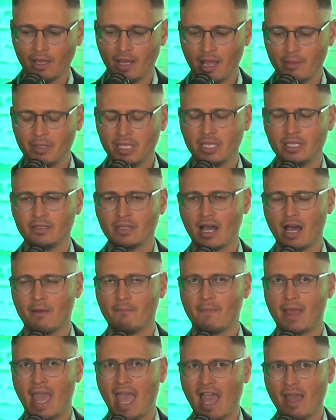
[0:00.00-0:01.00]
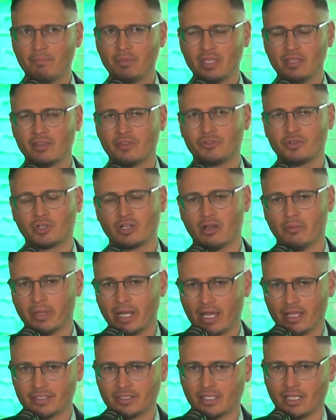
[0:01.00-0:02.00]
I mean, I'm happy that they're
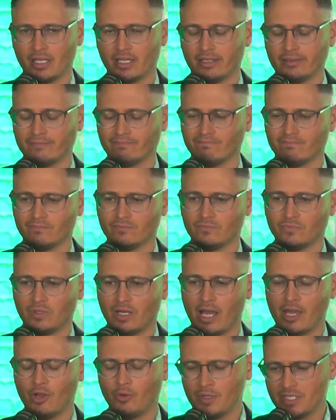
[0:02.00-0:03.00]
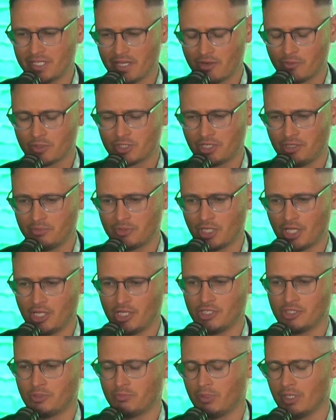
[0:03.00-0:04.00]
coming out and saying, I know he said regime
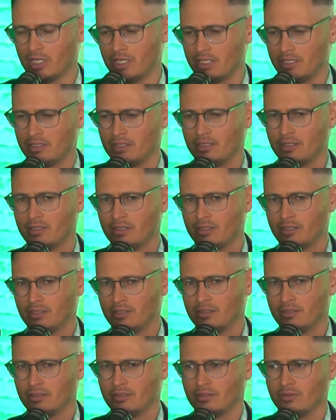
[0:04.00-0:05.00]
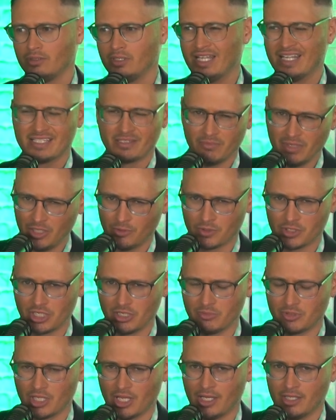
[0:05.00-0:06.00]
change, but he doesn't mean
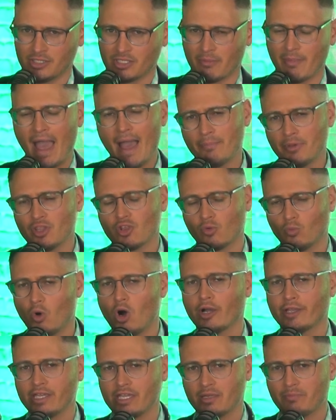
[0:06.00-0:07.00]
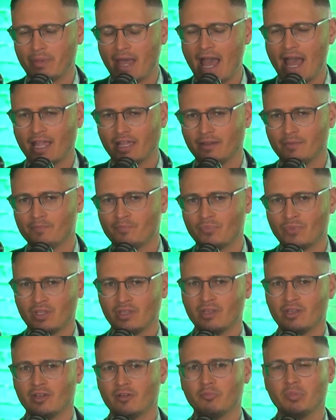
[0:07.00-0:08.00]
regime change. I'm happy they're walking it back,
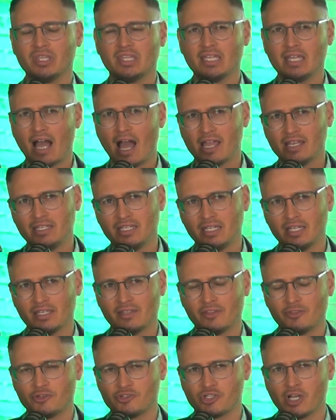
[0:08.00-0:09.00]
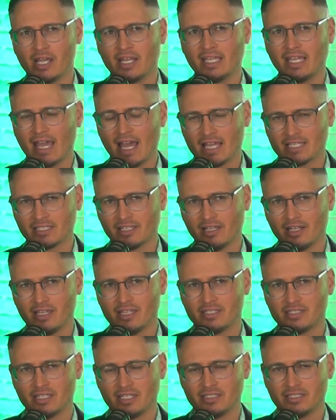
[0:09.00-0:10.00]
but the idea that they're trying to gaslight
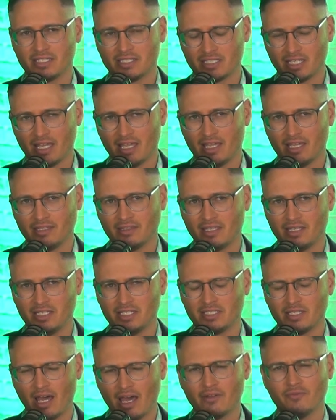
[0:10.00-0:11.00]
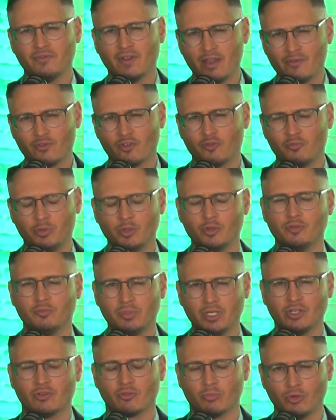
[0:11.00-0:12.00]
us into saying that he's not in favor of Putin
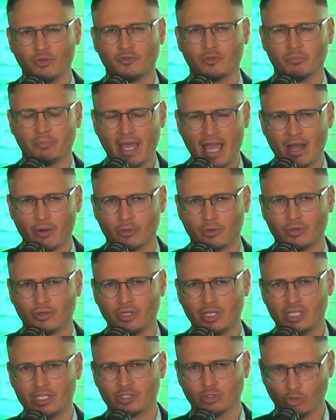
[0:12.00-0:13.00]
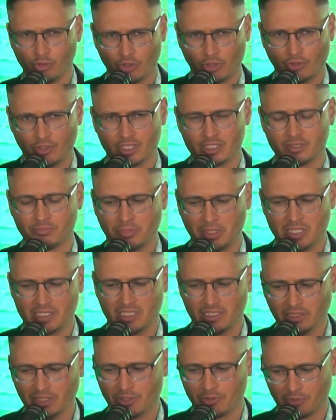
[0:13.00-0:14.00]
being removed from power is ludicrous, because
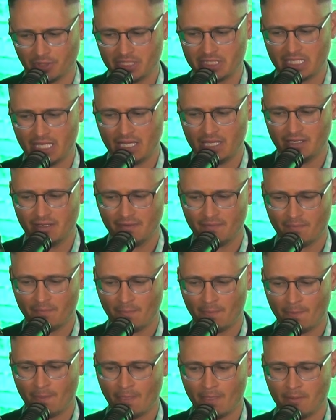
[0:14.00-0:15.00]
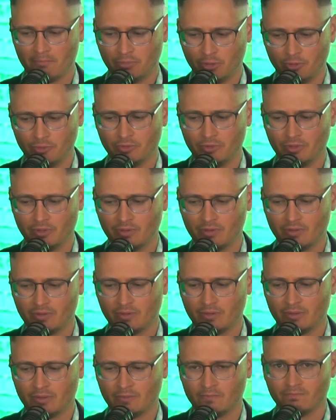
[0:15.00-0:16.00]
he literally said Putin
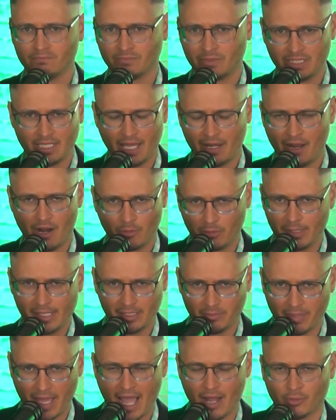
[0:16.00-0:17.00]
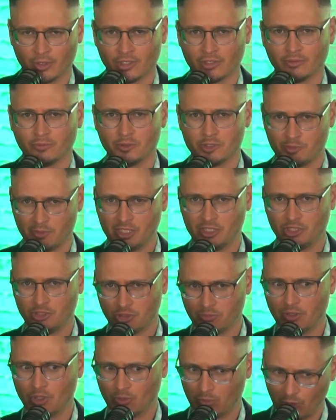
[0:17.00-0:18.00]
cannot remain in power, which means he
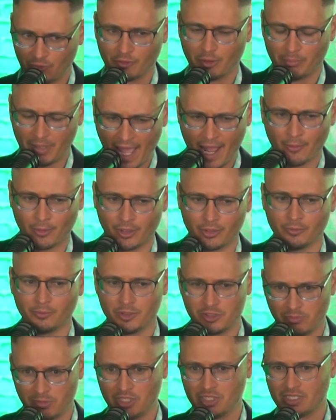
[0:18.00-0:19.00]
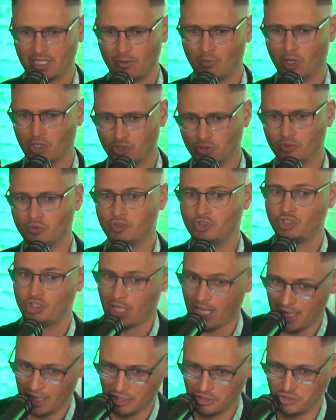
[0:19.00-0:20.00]
should be removed from power, which means they want to
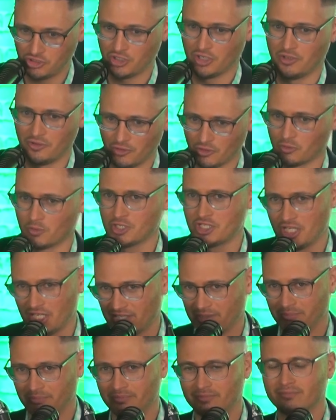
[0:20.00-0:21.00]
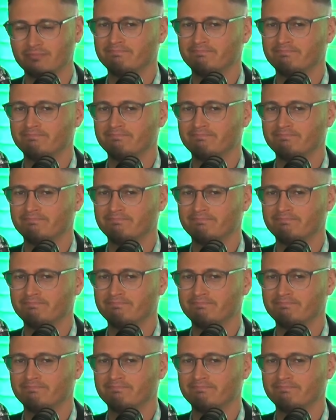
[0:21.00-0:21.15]
change the regime.